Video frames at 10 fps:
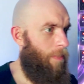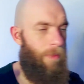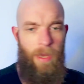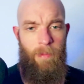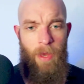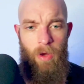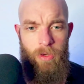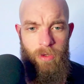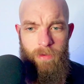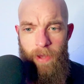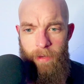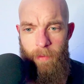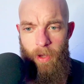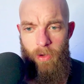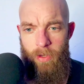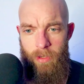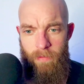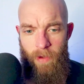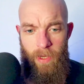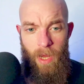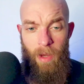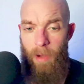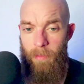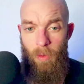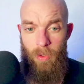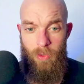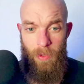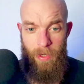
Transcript: my audio is fine. I'm always worried